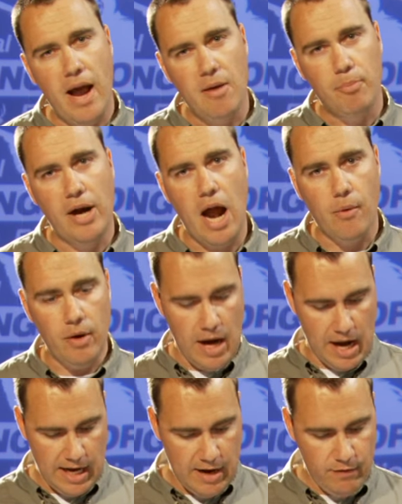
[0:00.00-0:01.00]
mile per hour
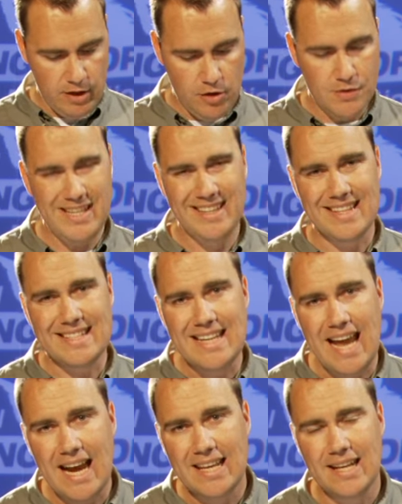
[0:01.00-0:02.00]
and even using the
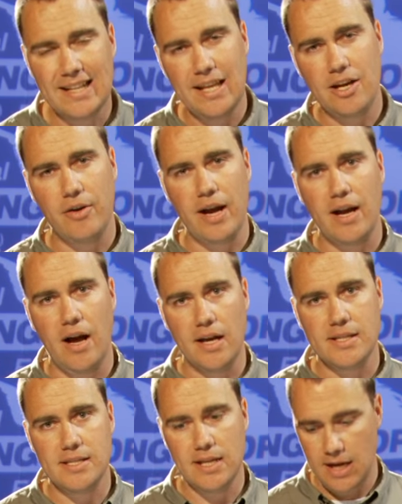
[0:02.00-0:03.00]
technically correct
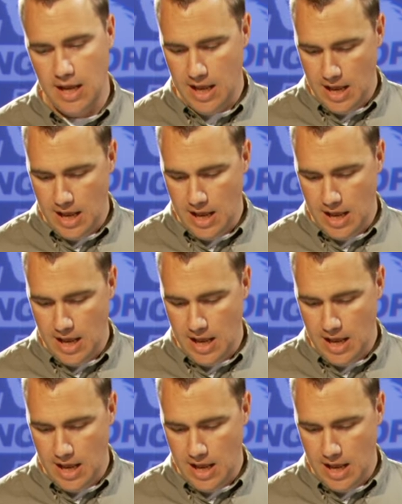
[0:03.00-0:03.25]
constant,